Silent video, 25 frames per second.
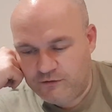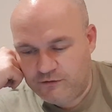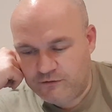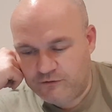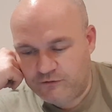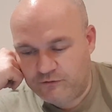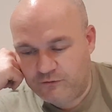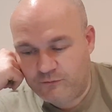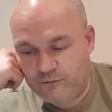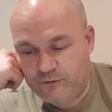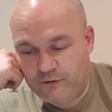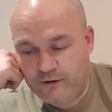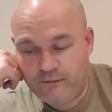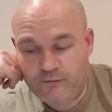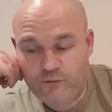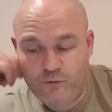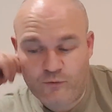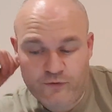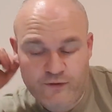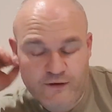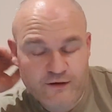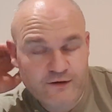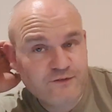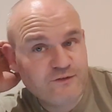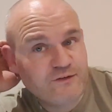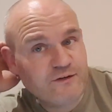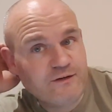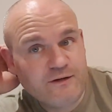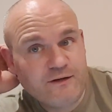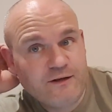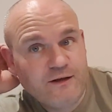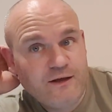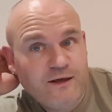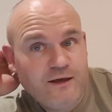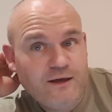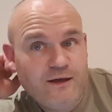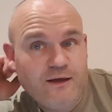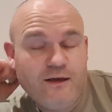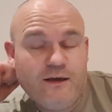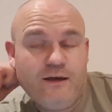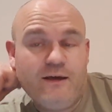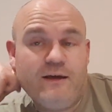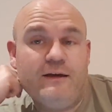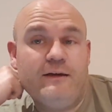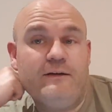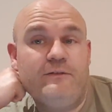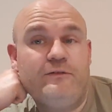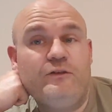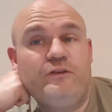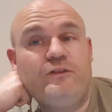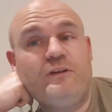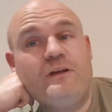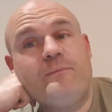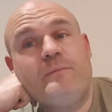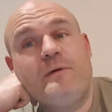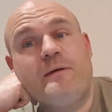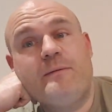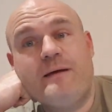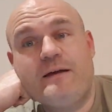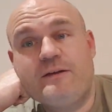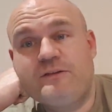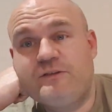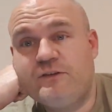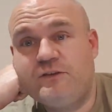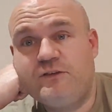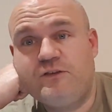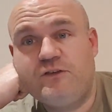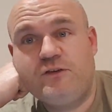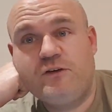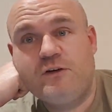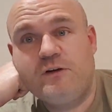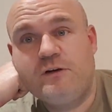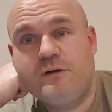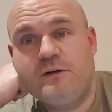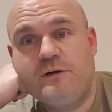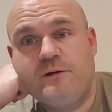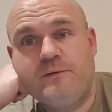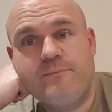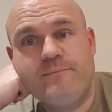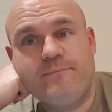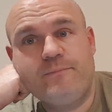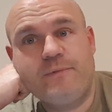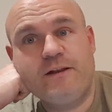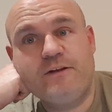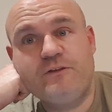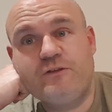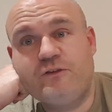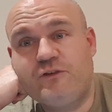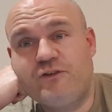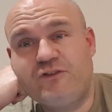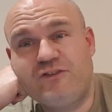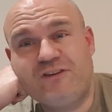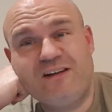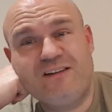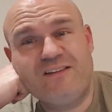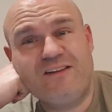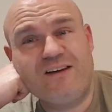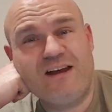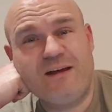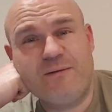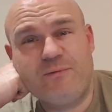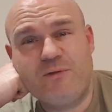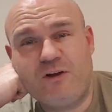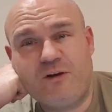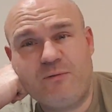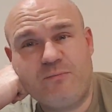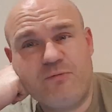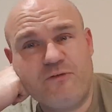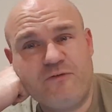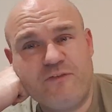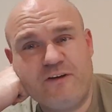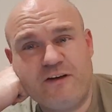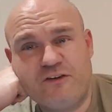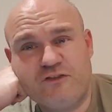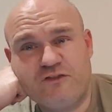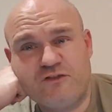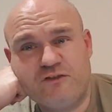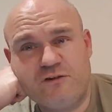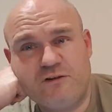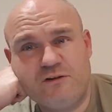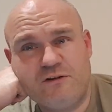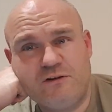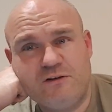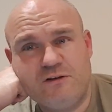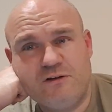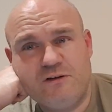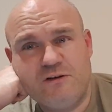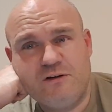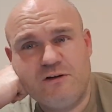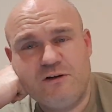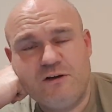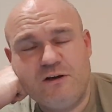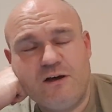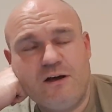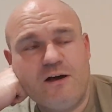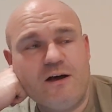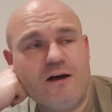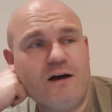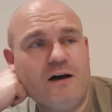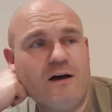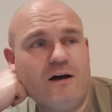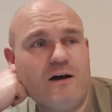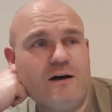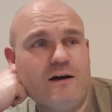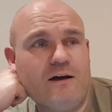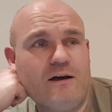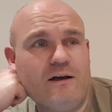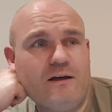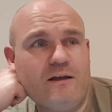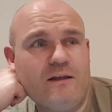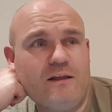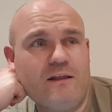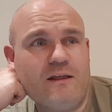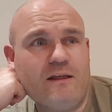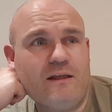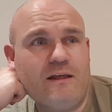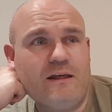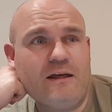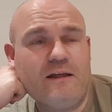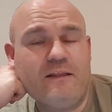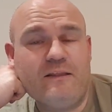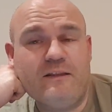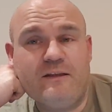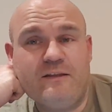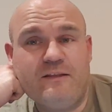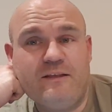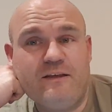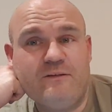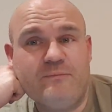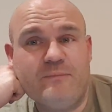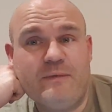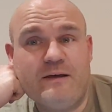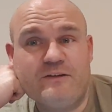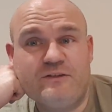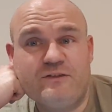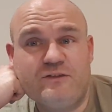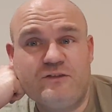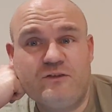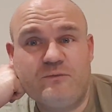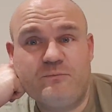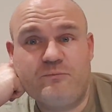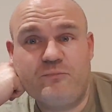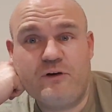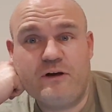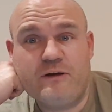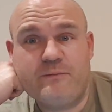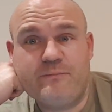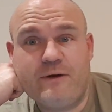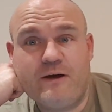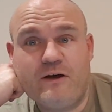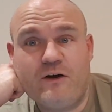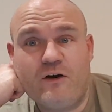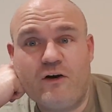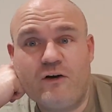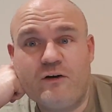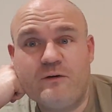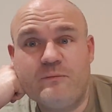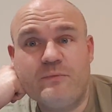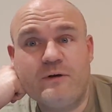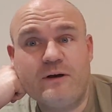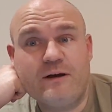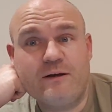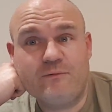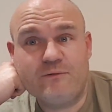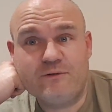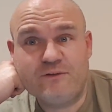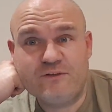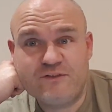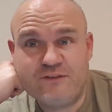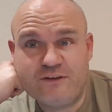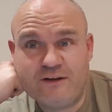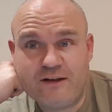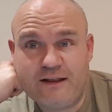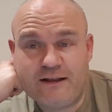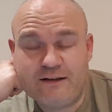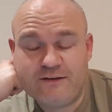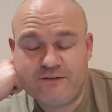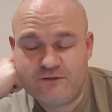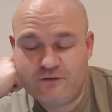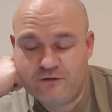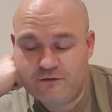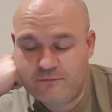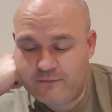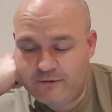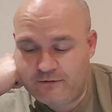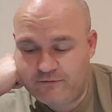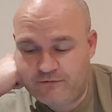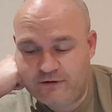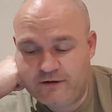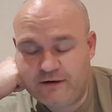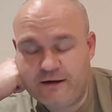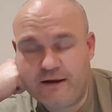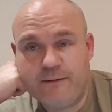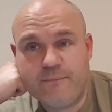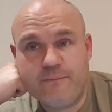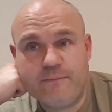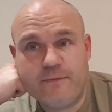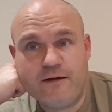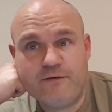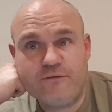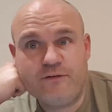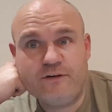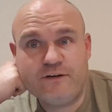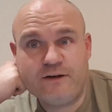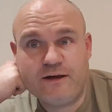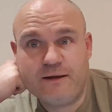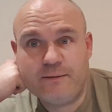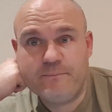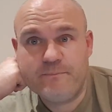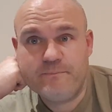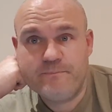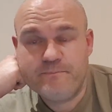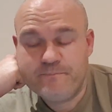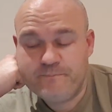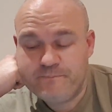So I wrote this, and if you send me a message, please understand that I am not a professional, and that these messages break my heart, but I will still answer them every day, every time.